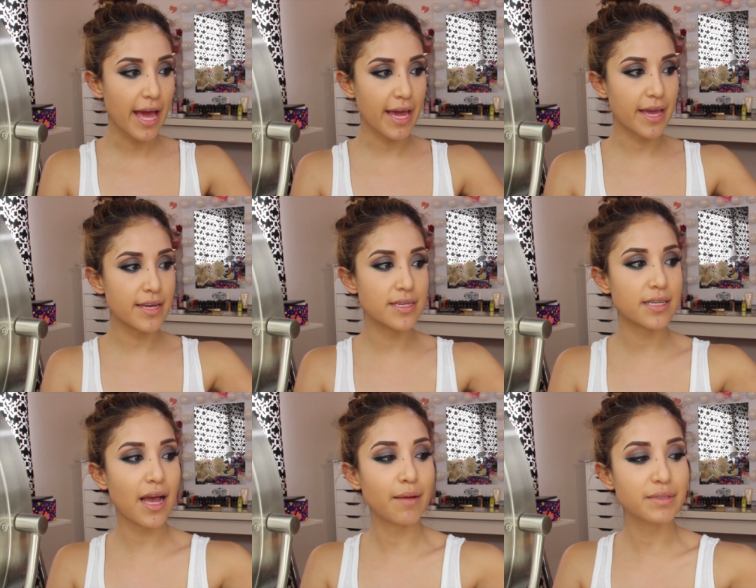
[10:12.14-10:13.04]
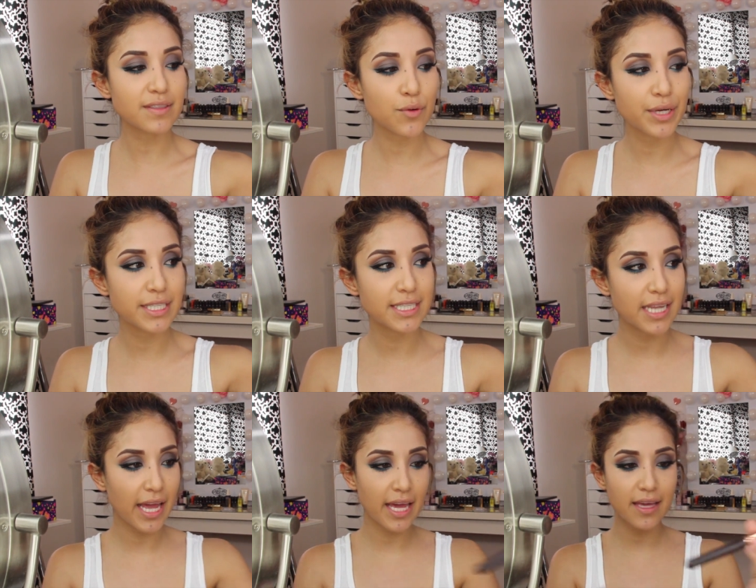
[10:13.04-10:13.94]
and I'm just going to
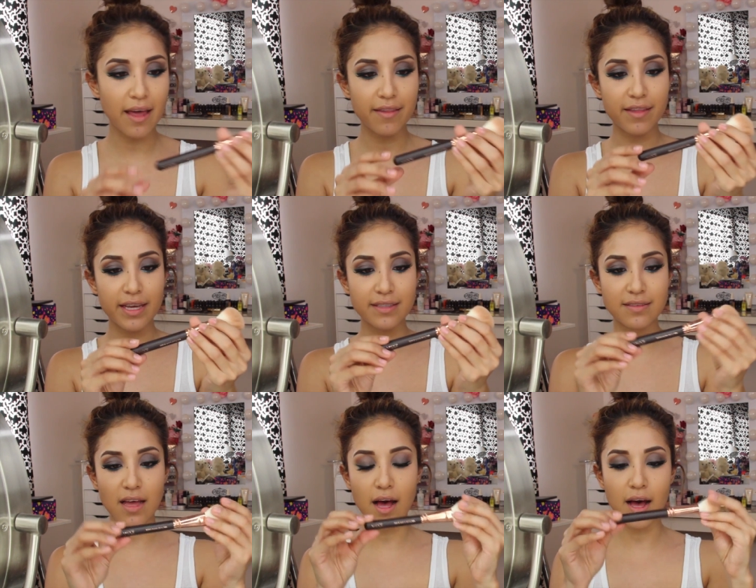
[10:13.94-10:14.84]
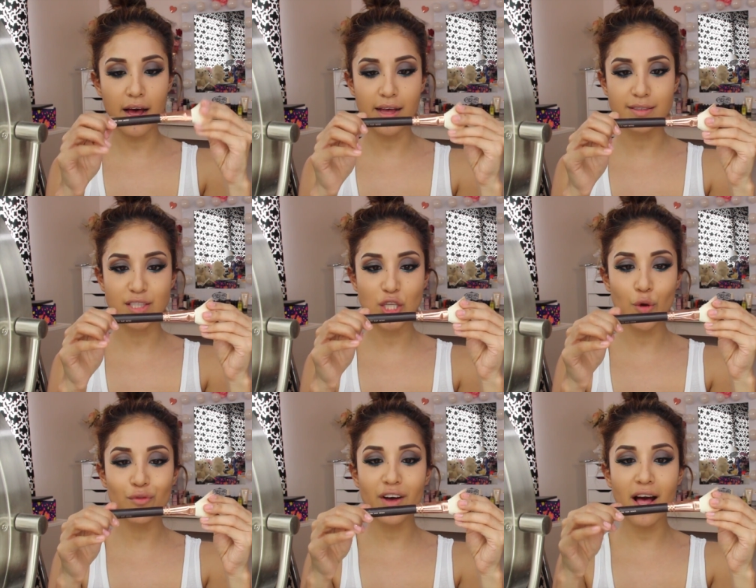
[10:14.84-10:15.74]
take this uh,
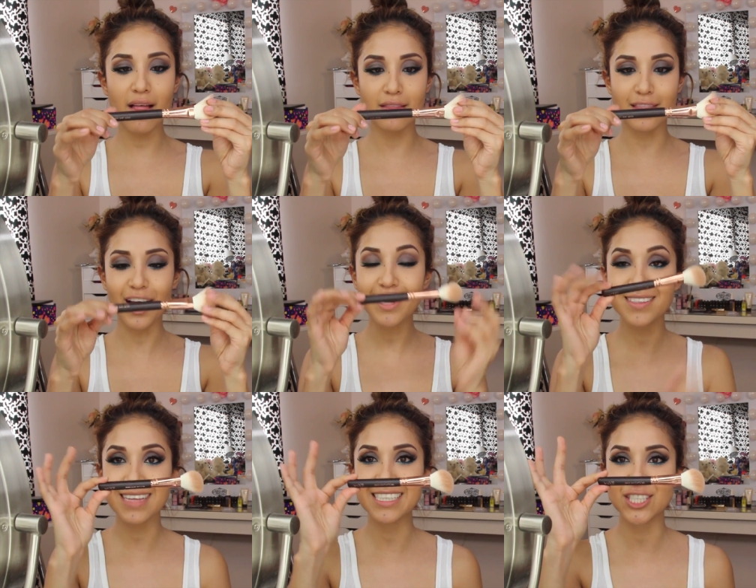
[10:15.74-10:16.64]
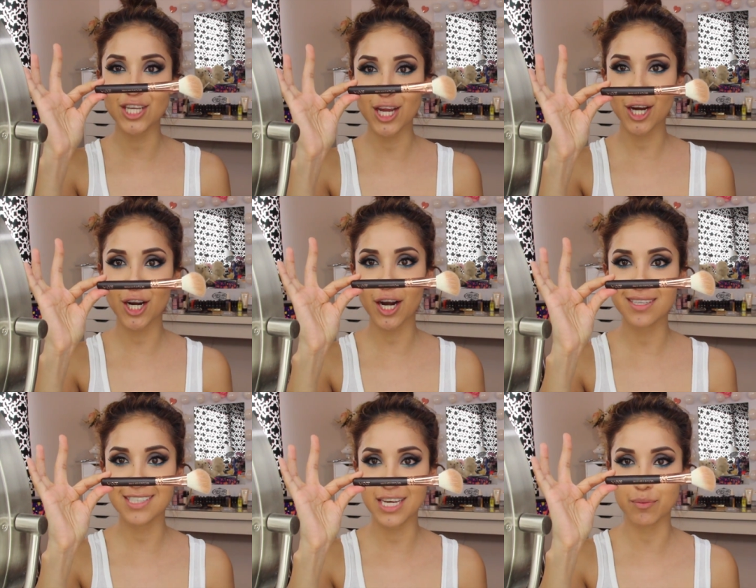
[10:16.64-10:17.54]
Zoeva Luxe Sheer
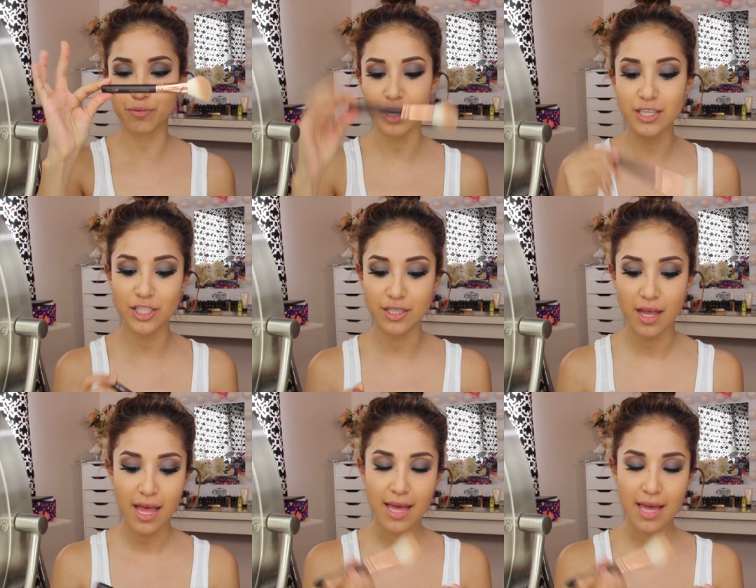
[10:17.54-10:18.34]
Cheek Brush.